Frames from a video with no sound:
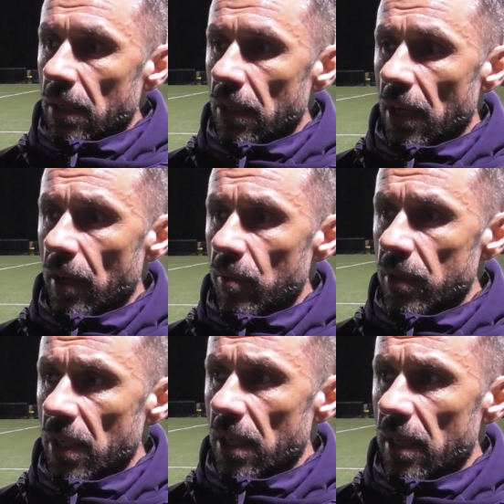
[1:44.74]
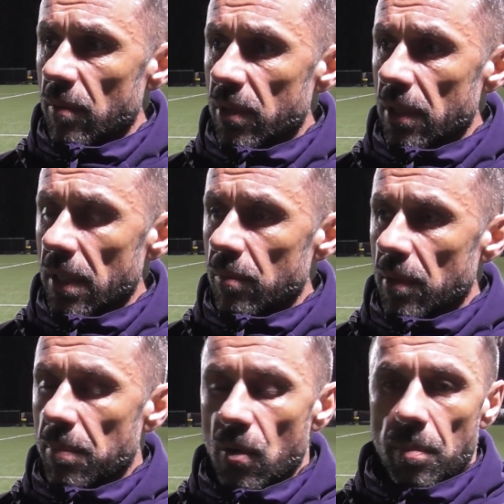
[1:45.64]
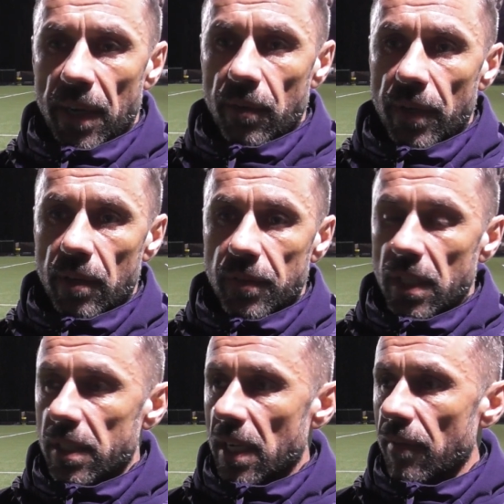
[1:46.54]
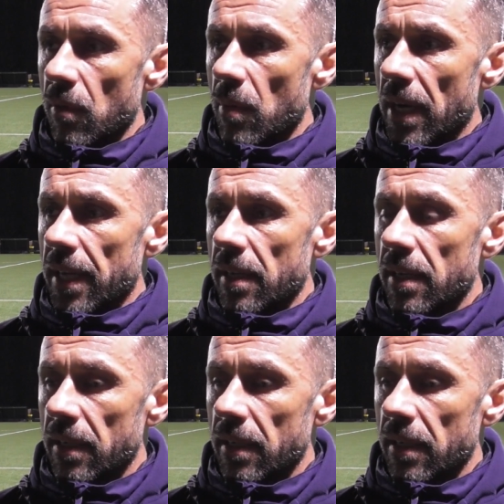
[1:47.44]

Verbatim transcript: you know, it was a it was a it was a poor penalty, obviously, to give away